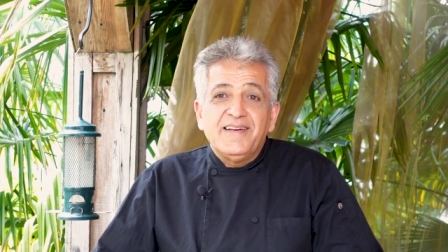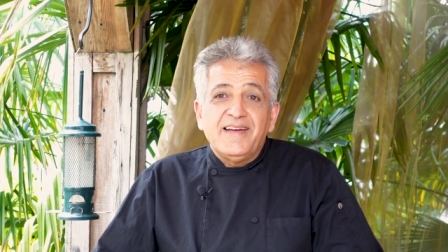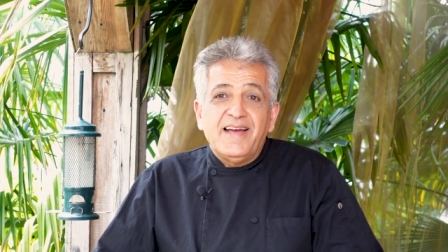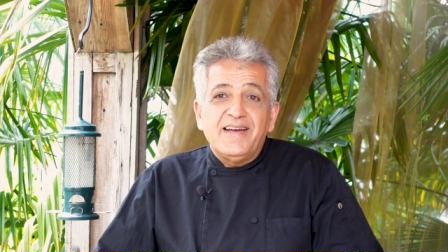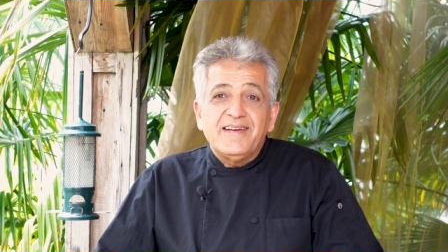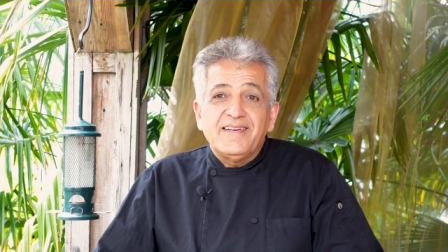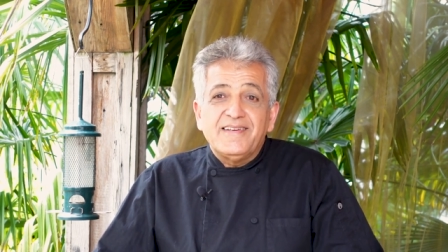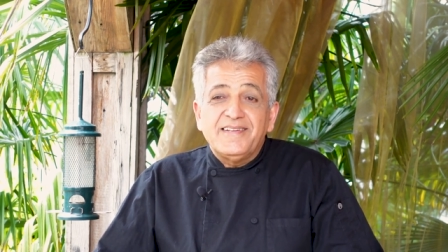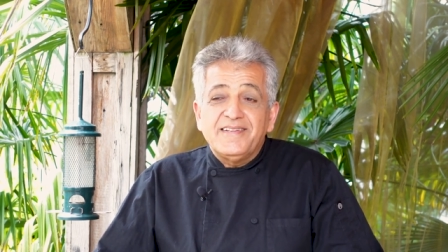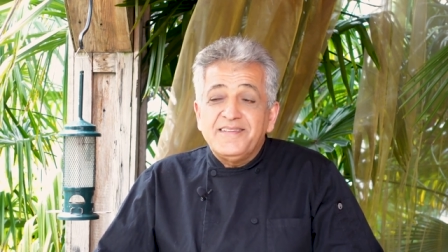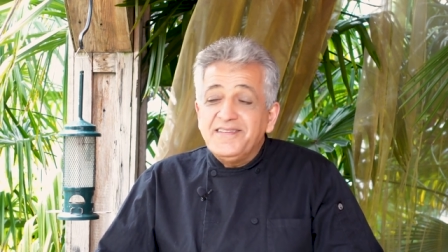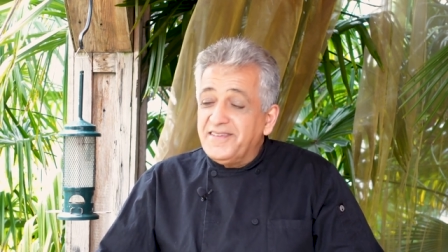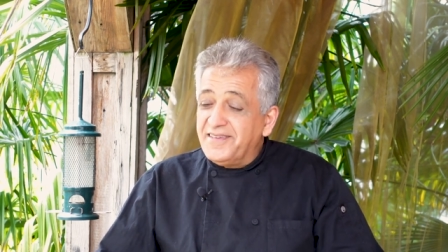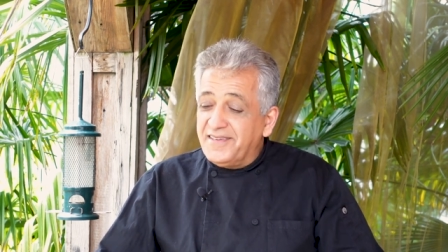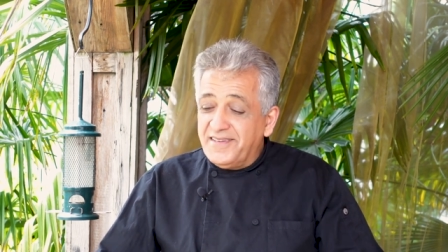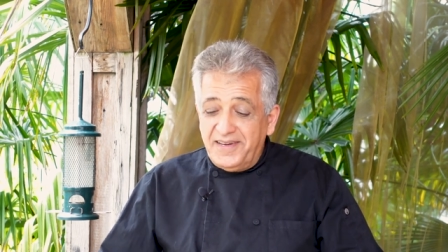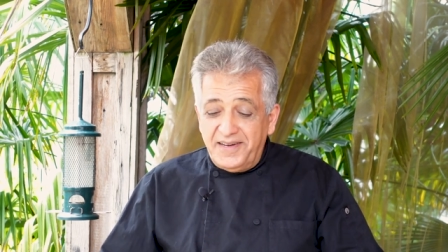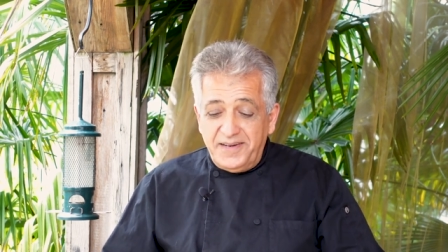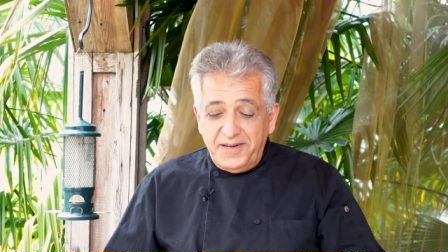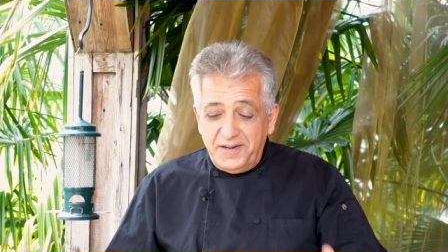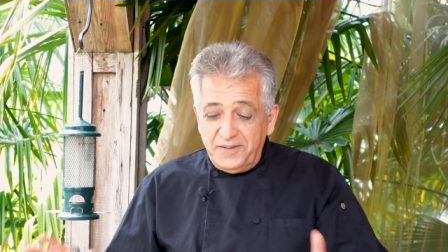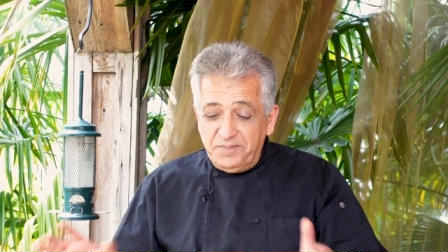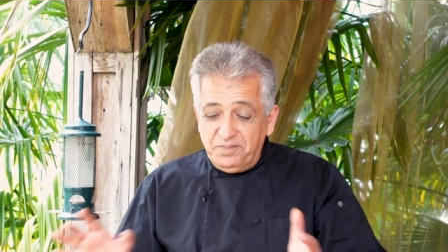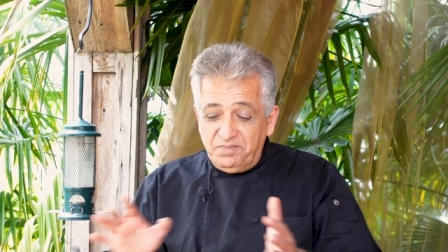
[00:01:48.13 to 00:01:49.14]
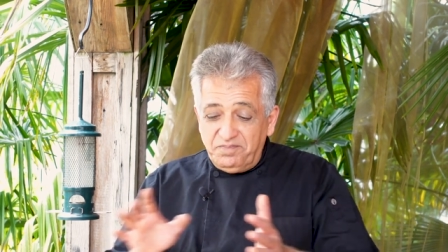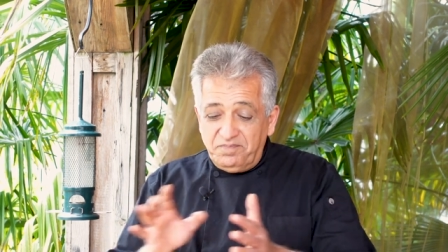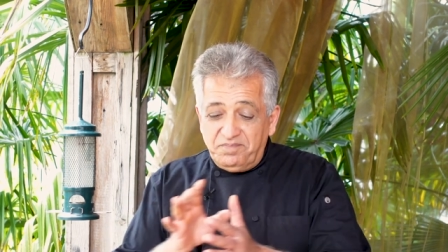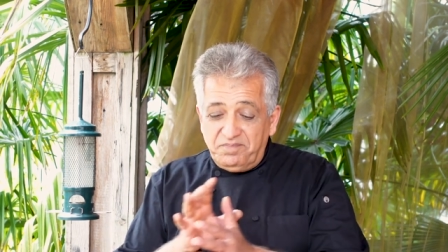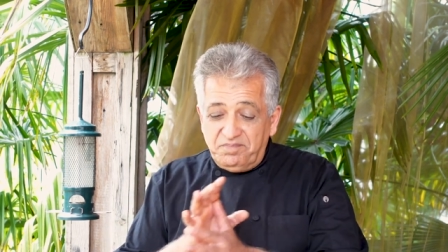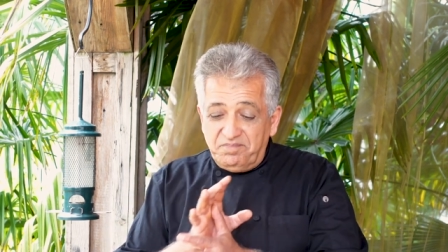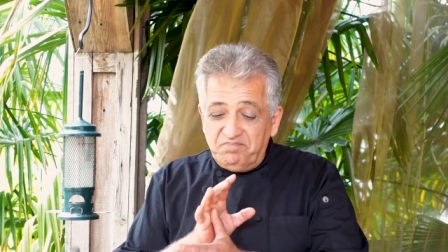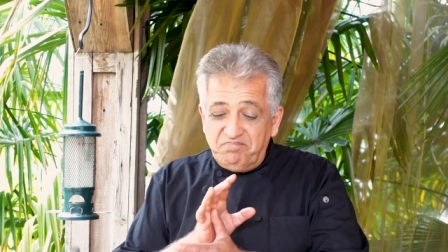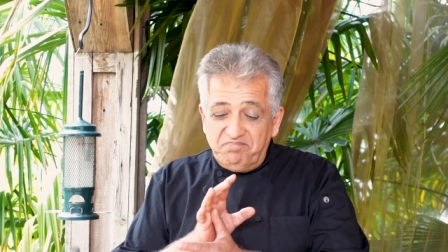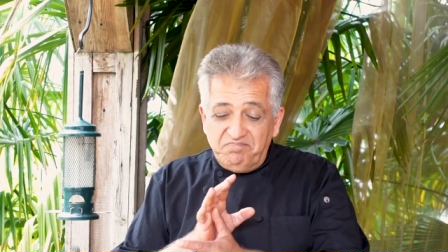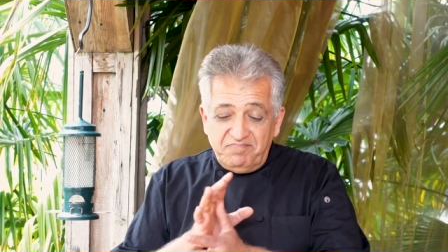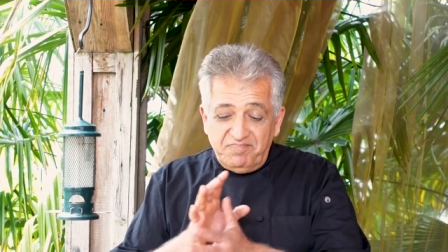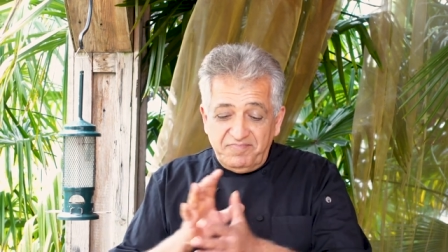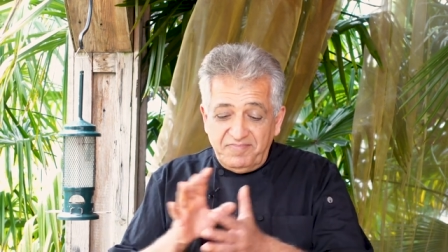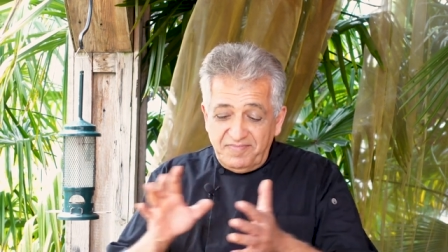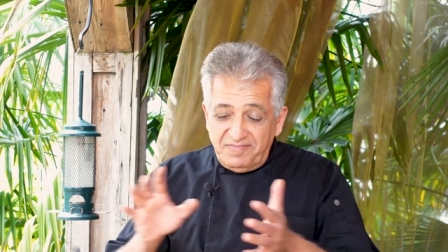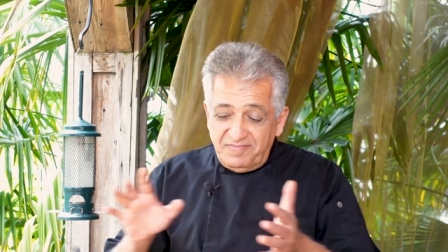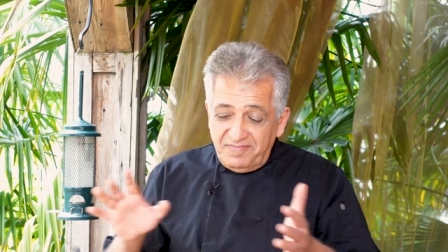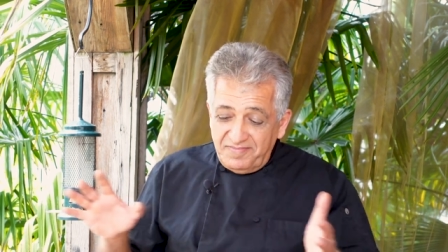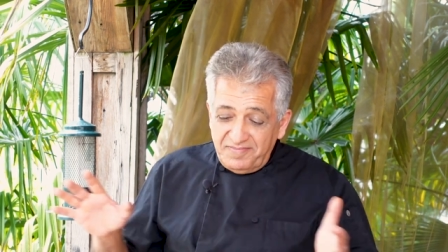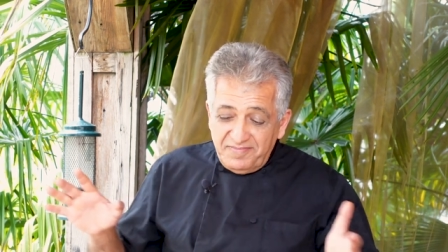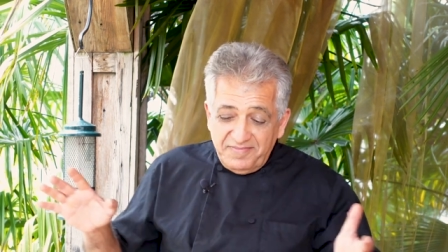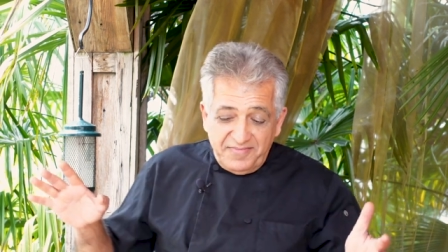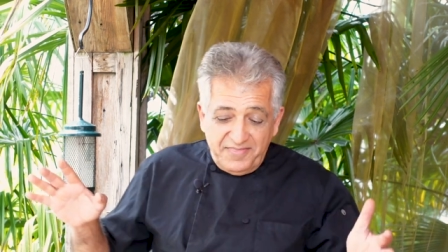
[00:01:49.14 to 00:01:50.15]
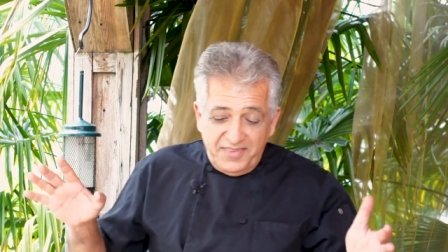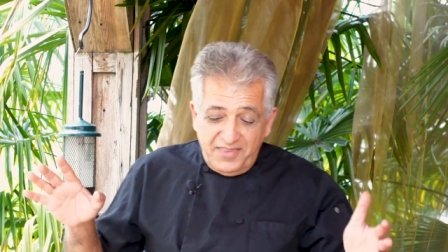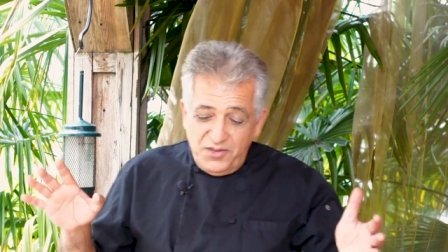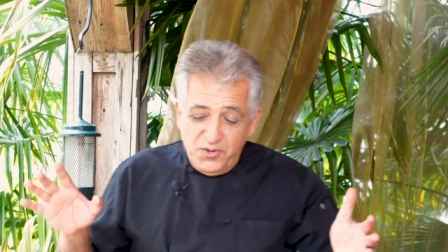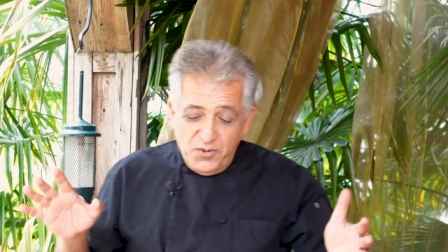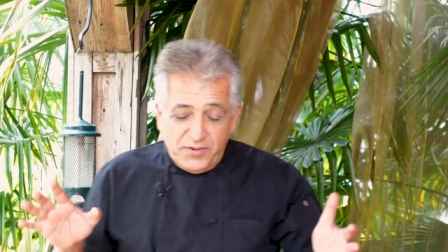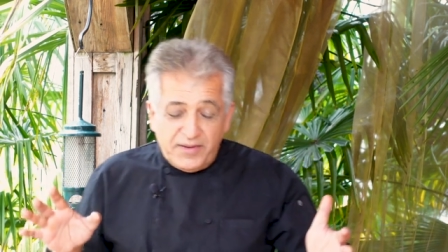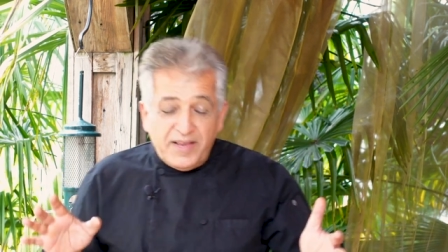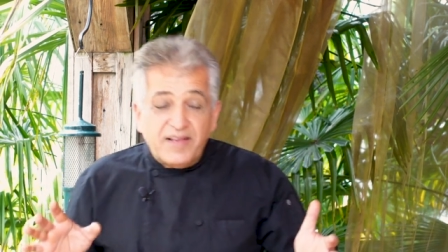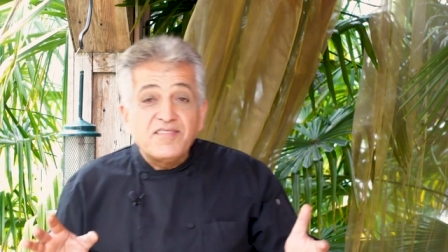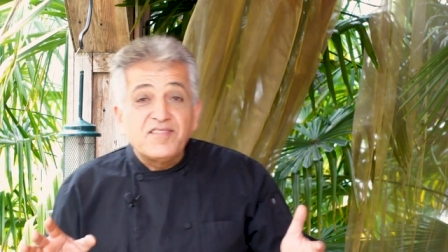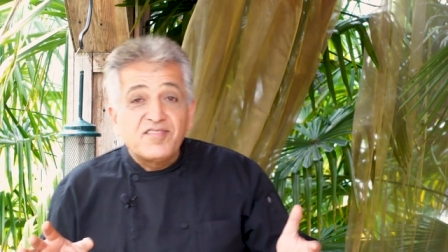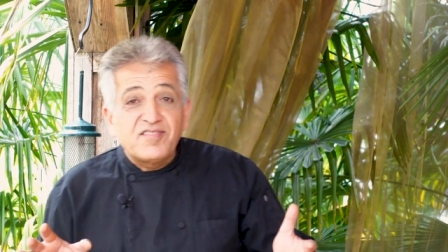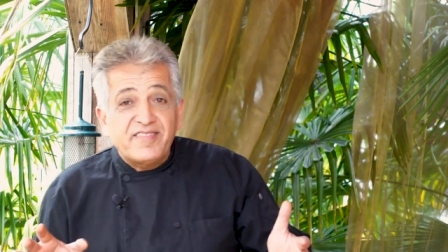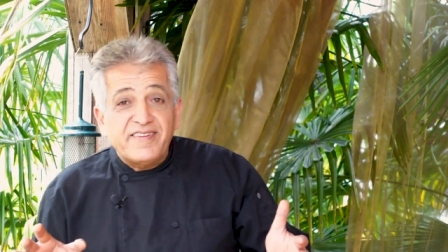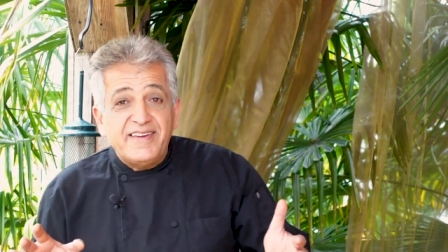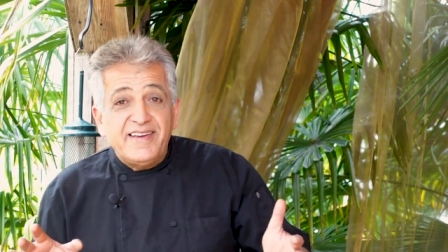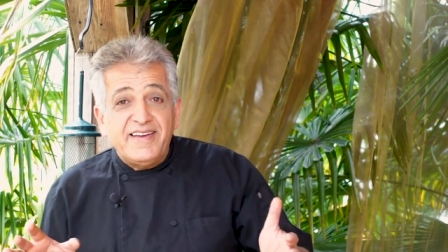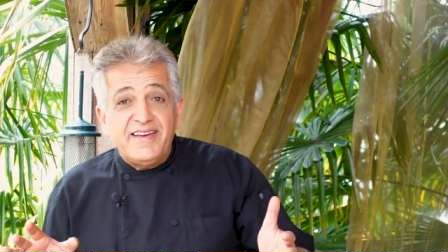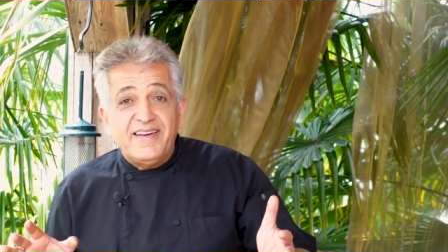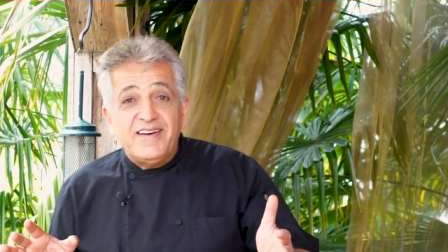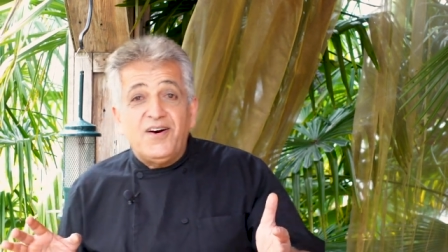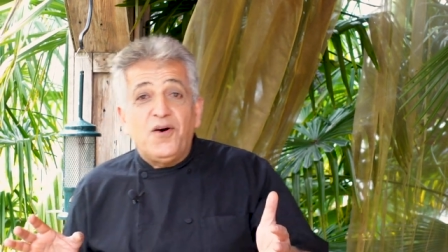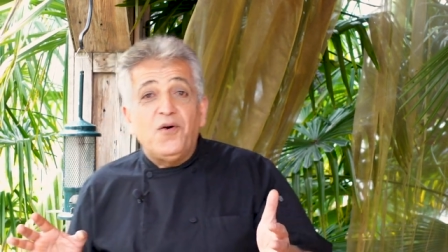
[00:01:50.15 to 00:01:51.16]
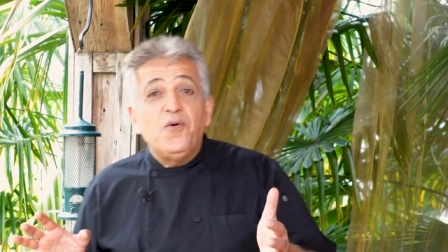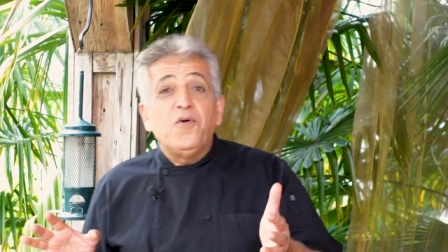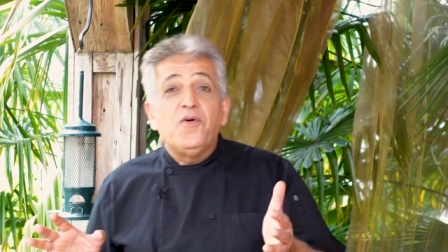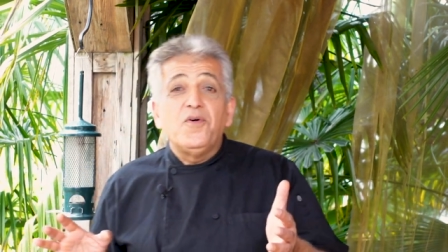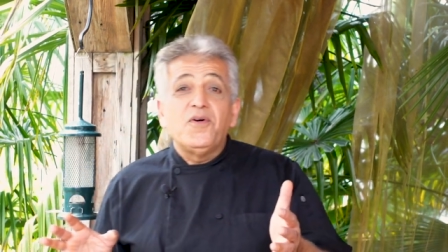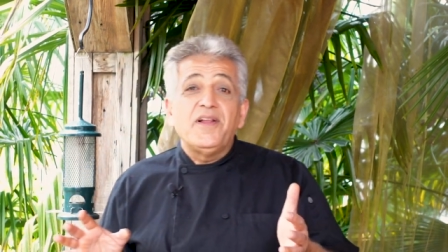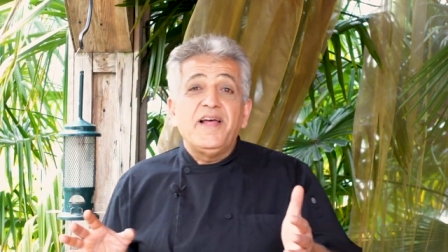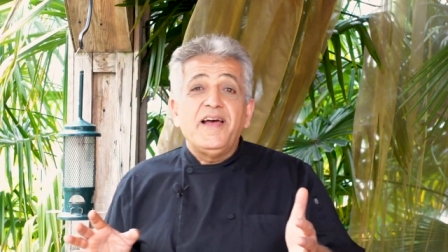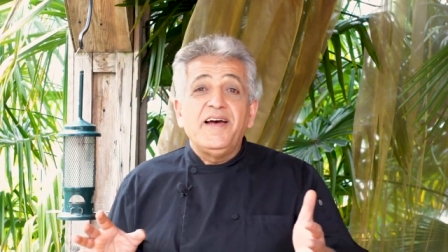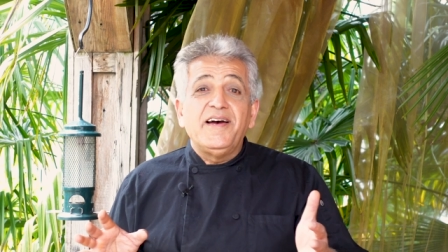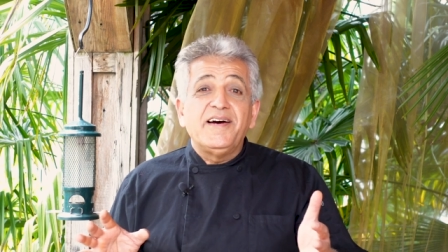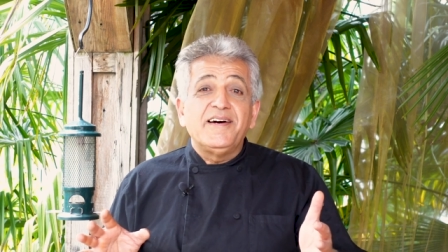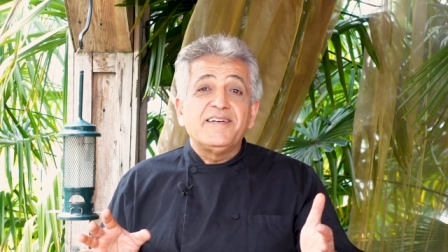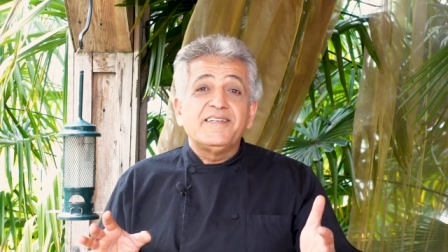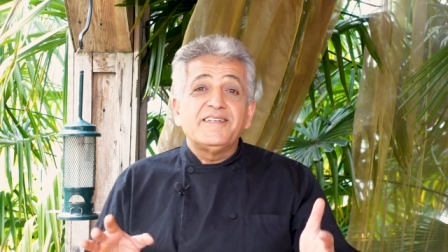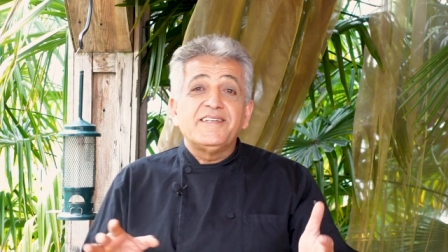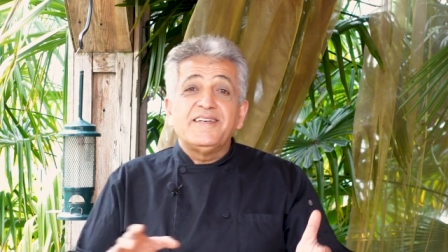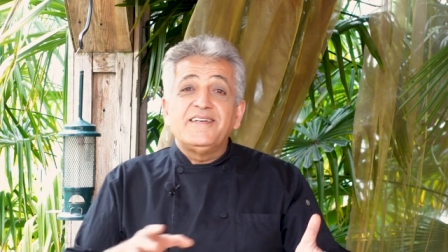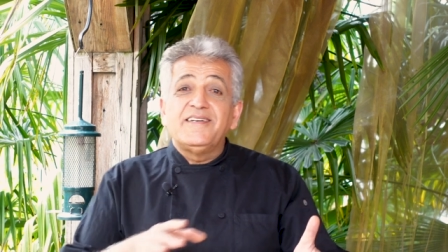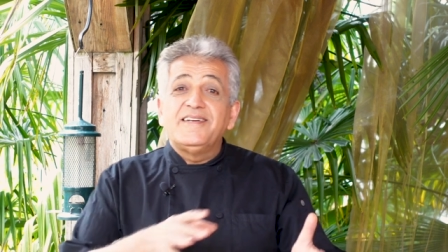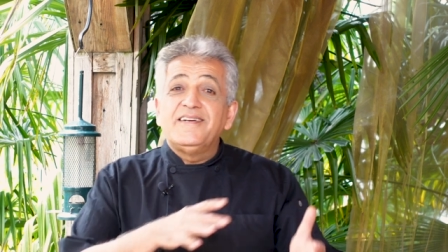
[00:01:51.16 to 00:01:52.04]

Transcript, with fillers: And um, you can see all her